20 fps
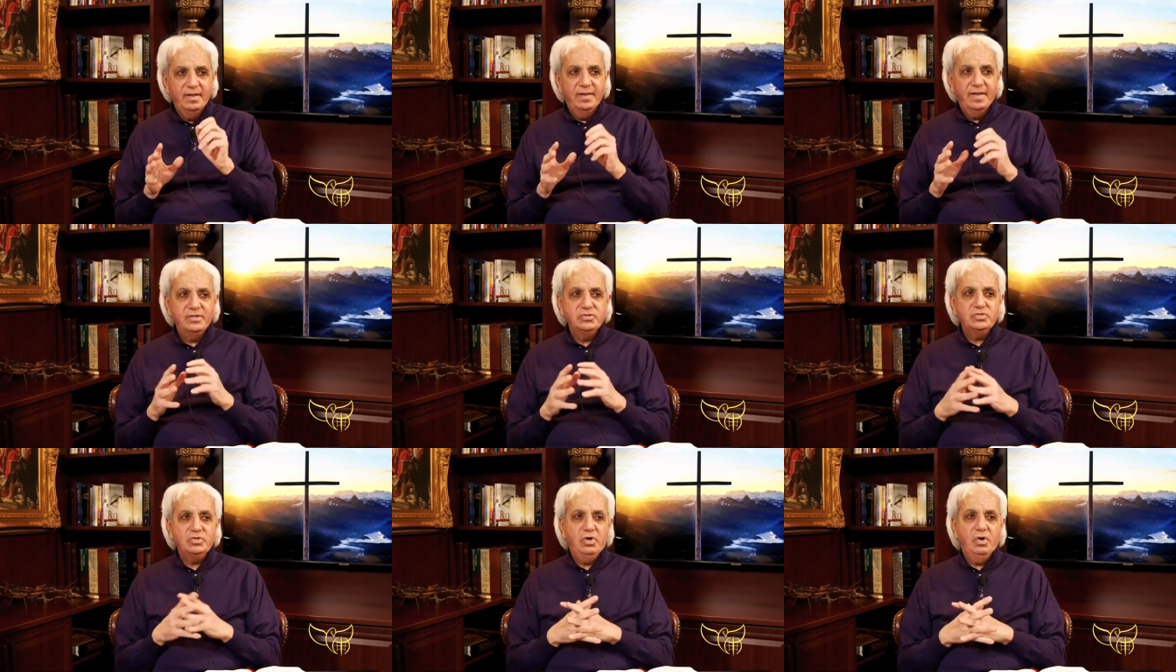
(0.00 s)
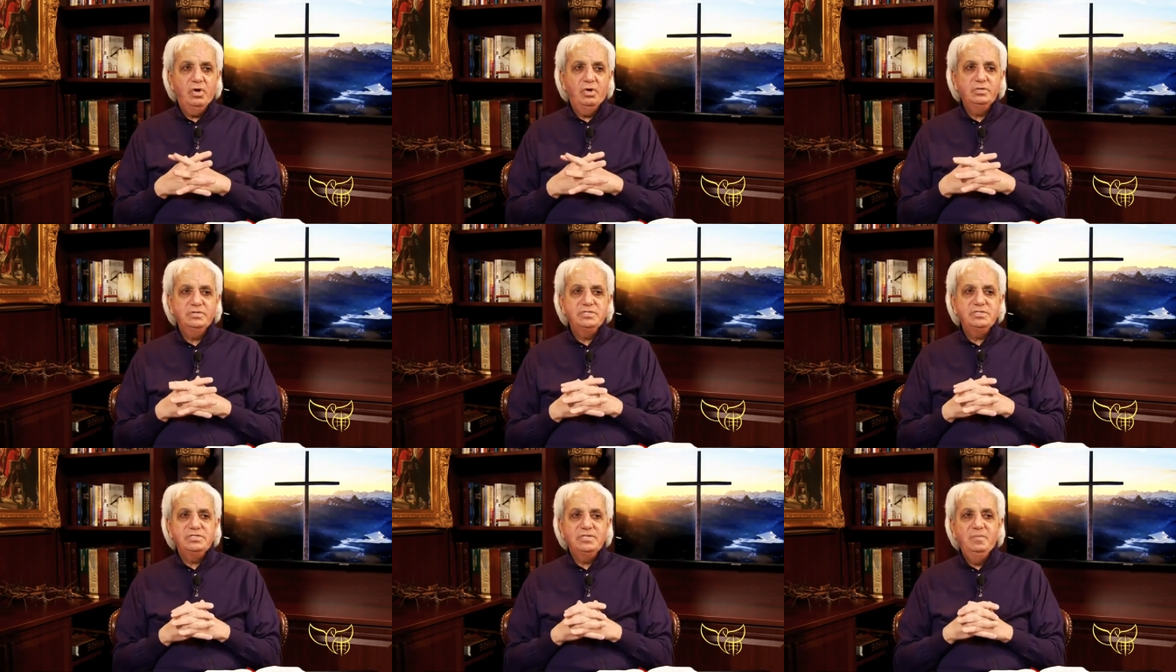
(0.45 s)
That's
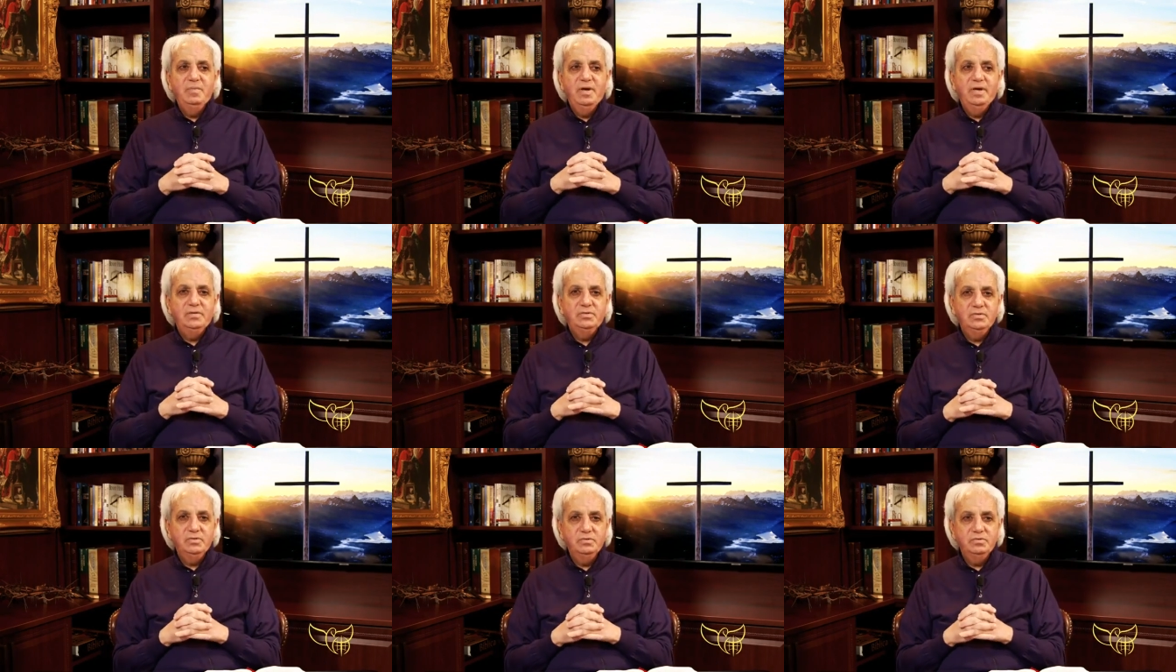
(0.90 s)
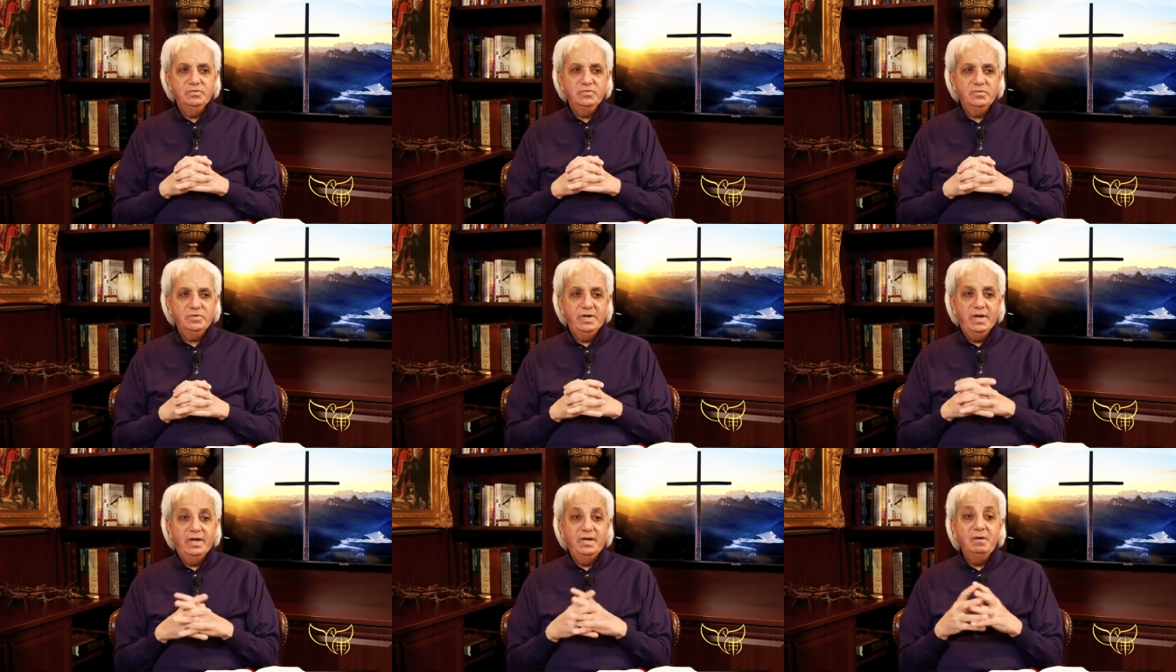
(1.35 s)
called
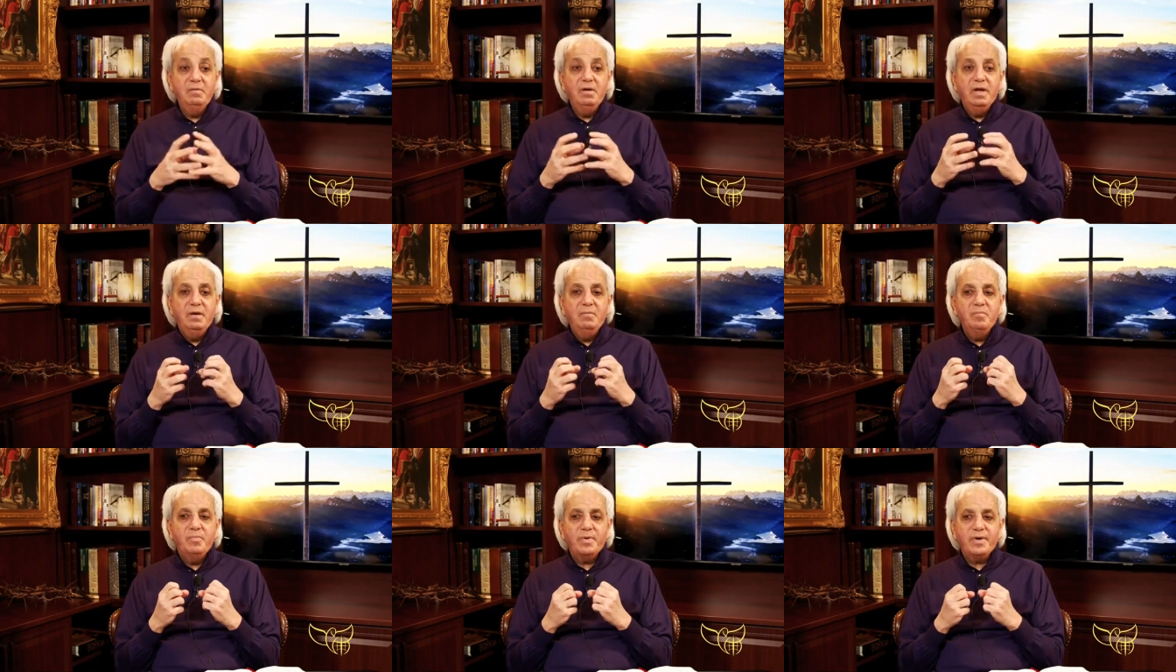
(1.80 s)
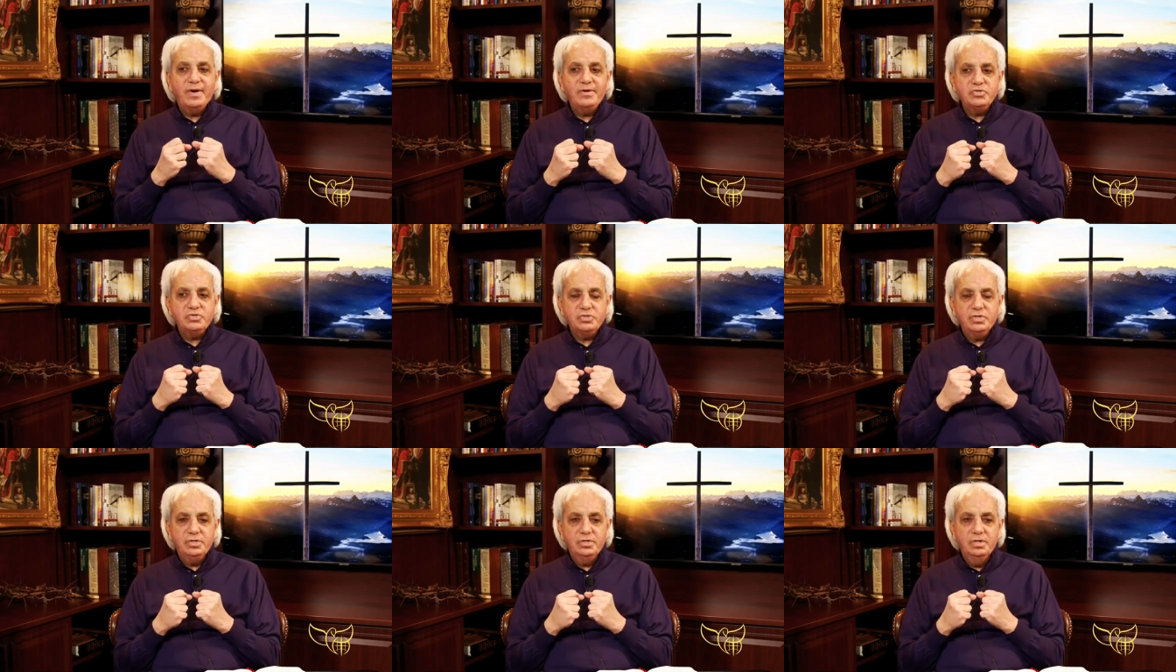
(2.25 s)
similitudes, in,
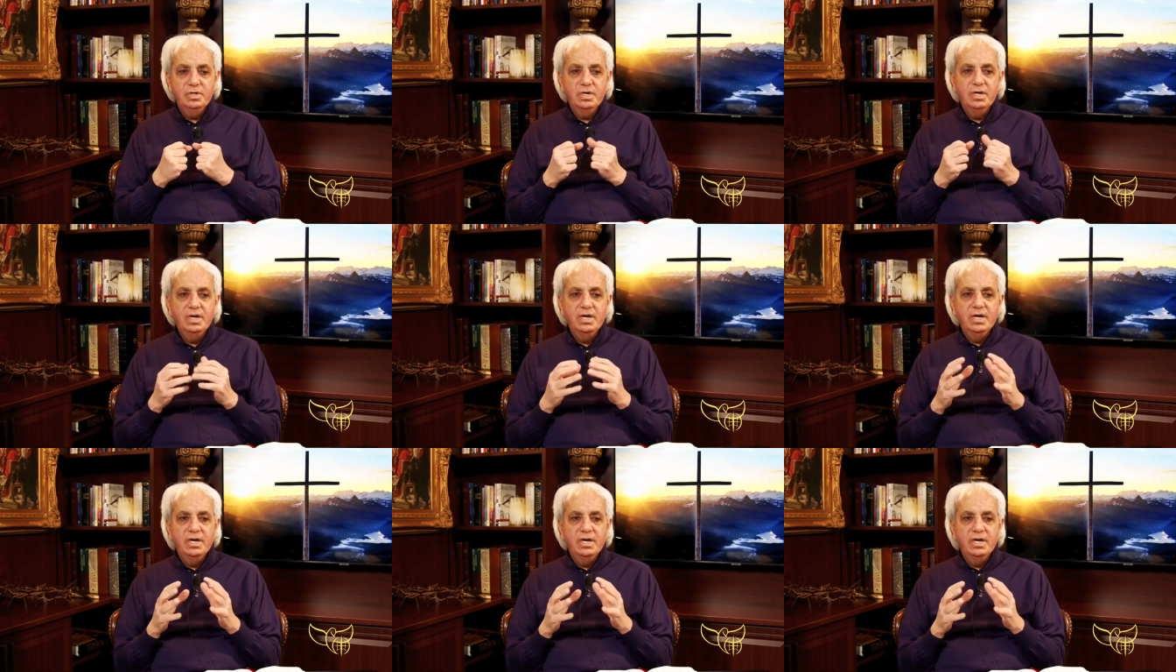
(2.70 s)
impression.